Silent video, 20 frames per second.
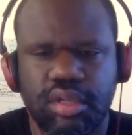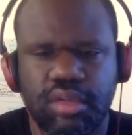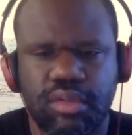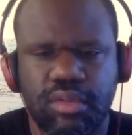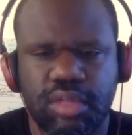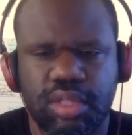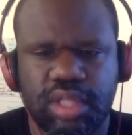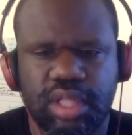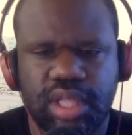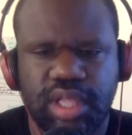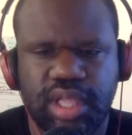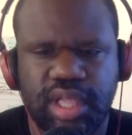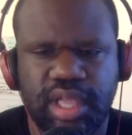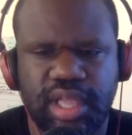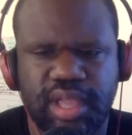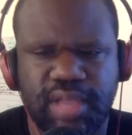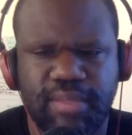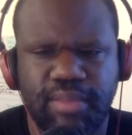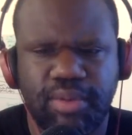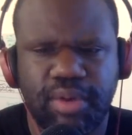With the
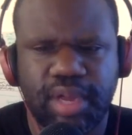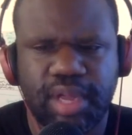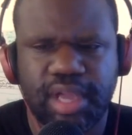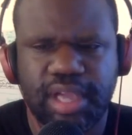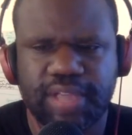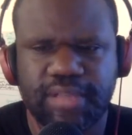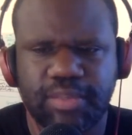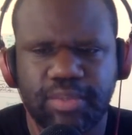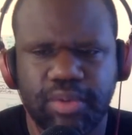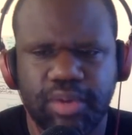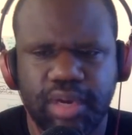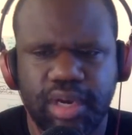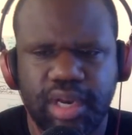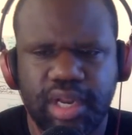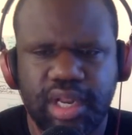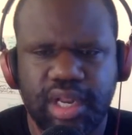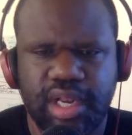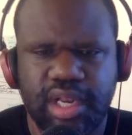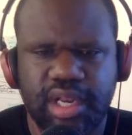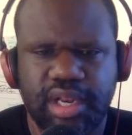import, export,
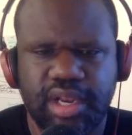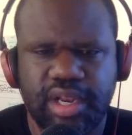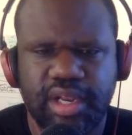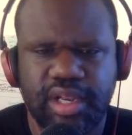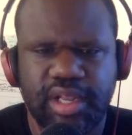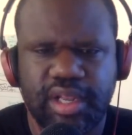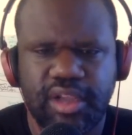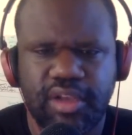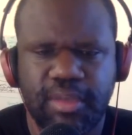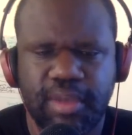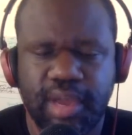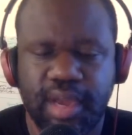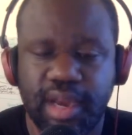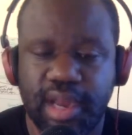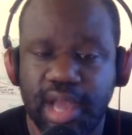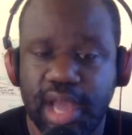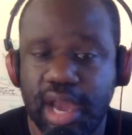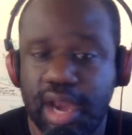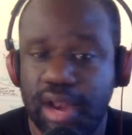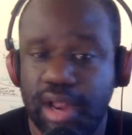eh, the illegal mining.
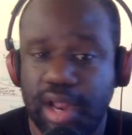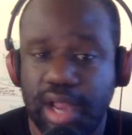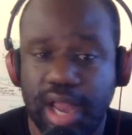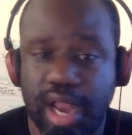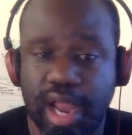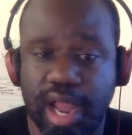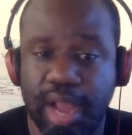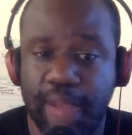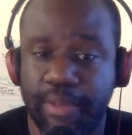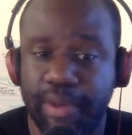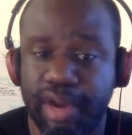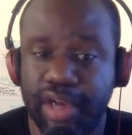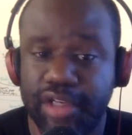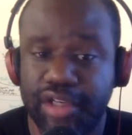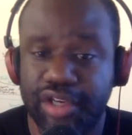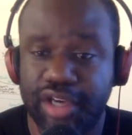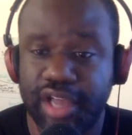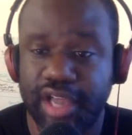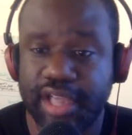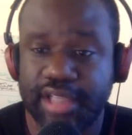I don't. I, am pretty
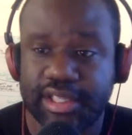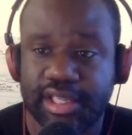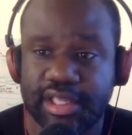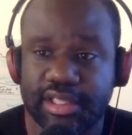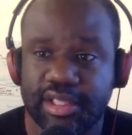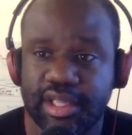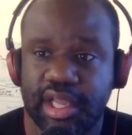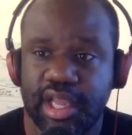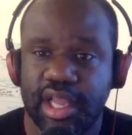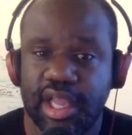sure they exist.